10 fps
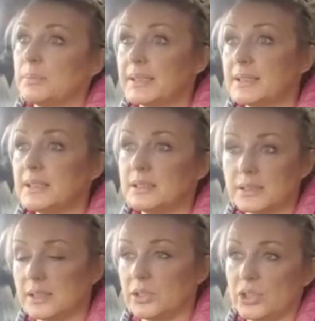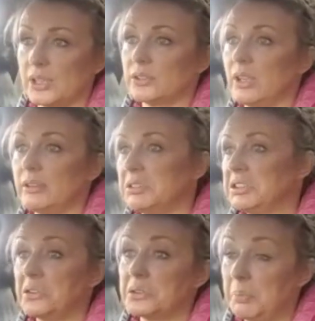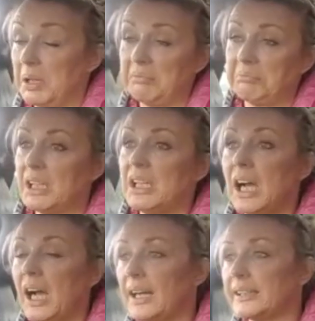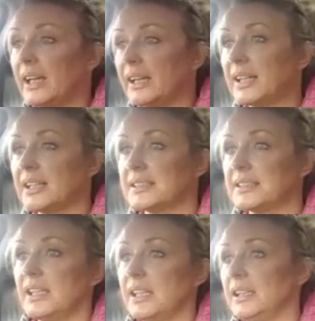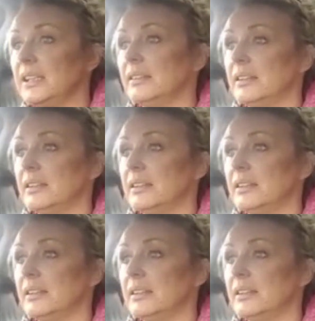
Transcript: My sister said she had great results, but I can't see.